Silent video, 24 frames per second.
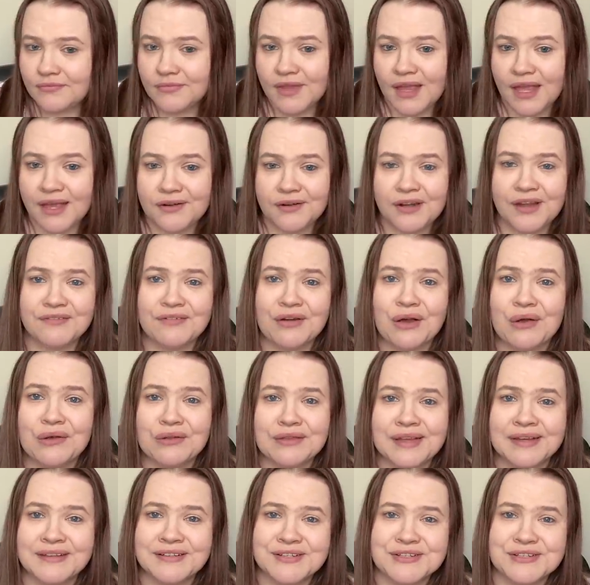I don't have a whole
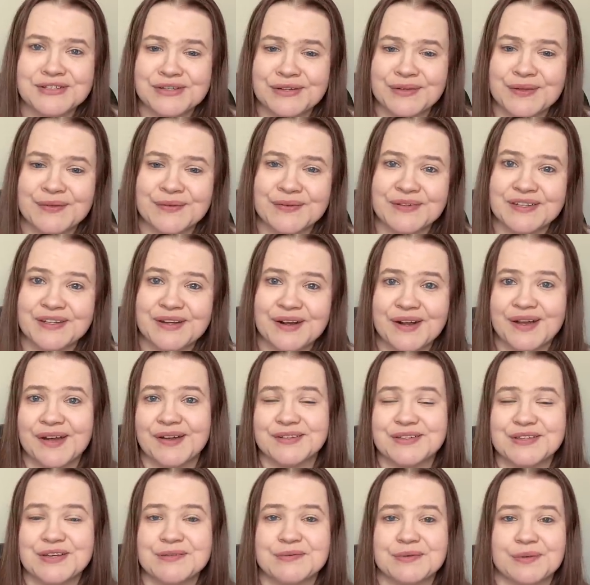lot to show you in Dark
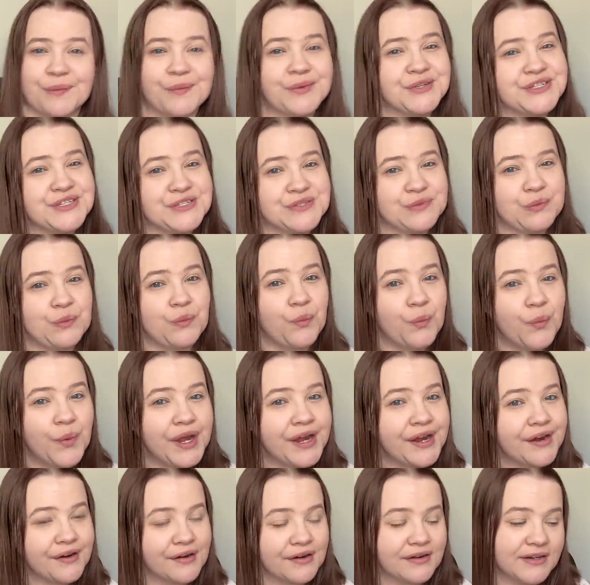October, which is
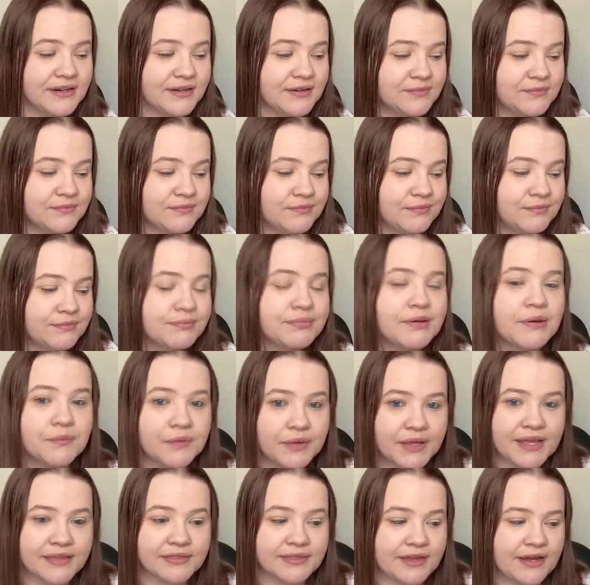weird, but we'll
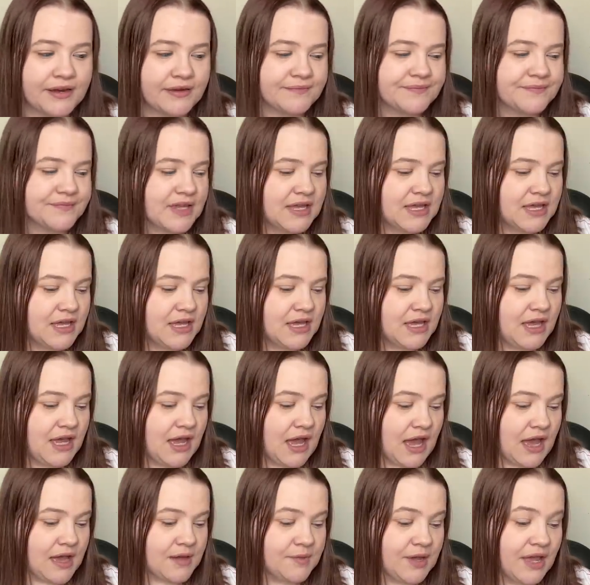get there.
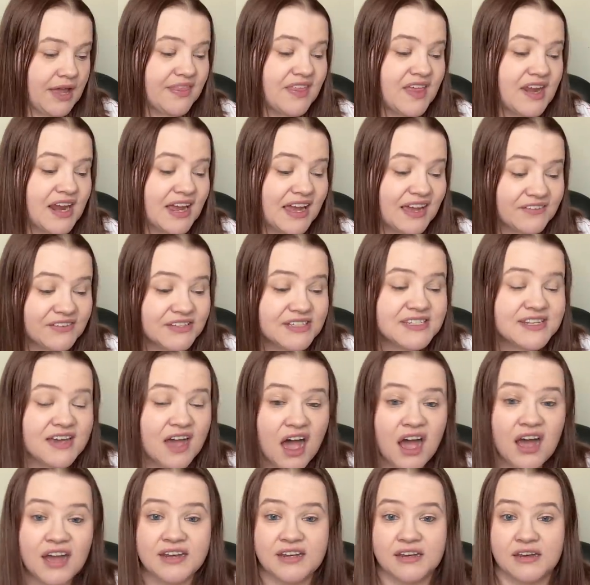Um, and then I have a
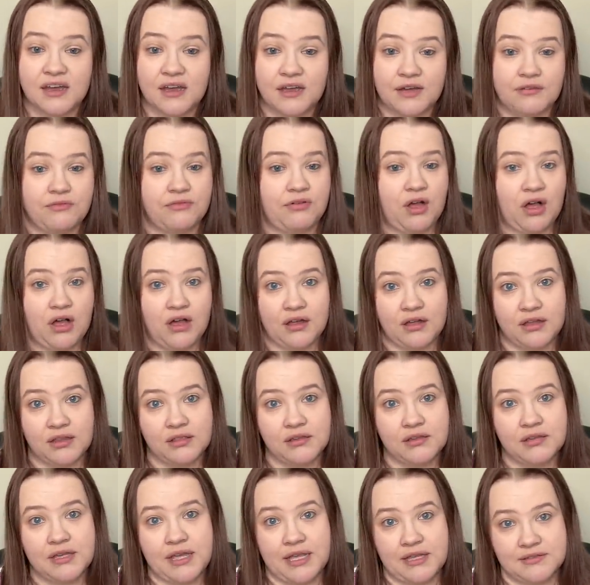ton of haul
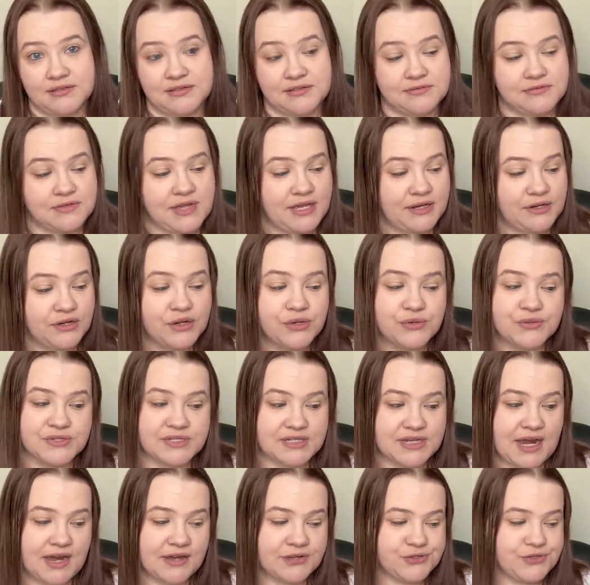and, and new
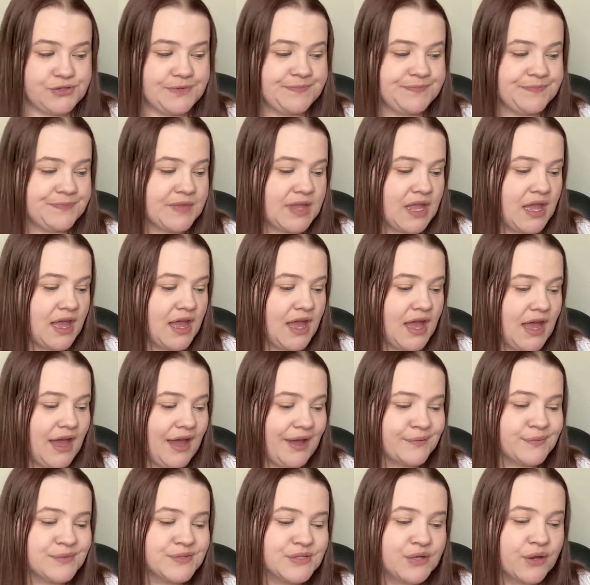stash.
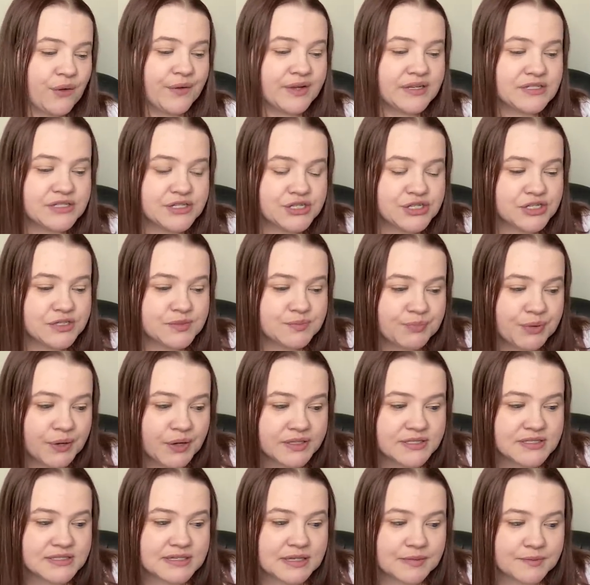I was going to just
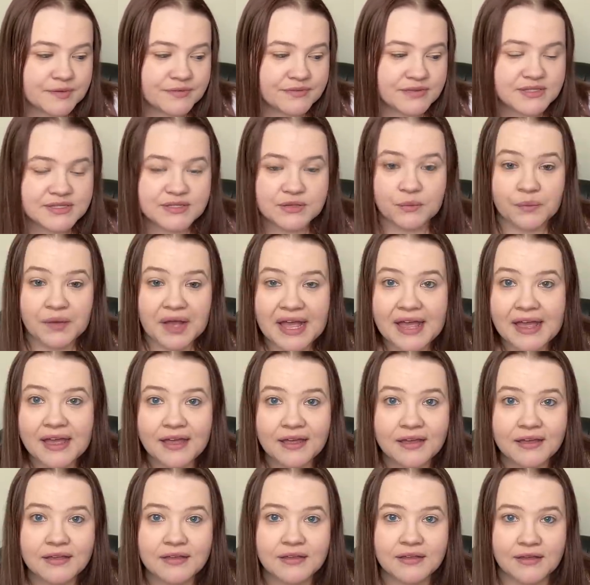put some of this
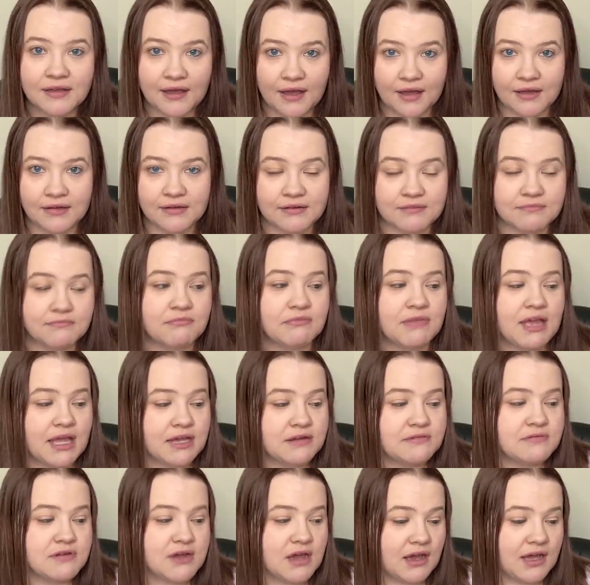away um,
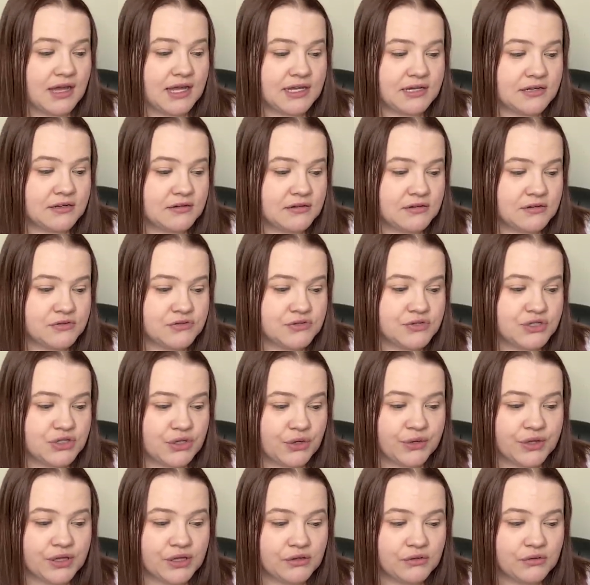and not show
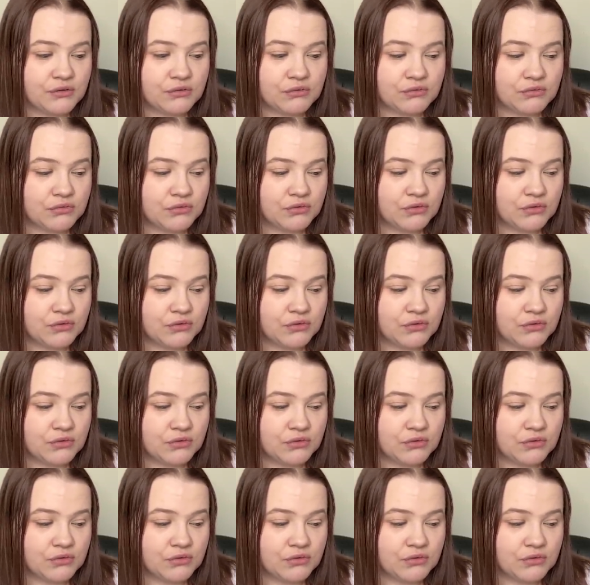you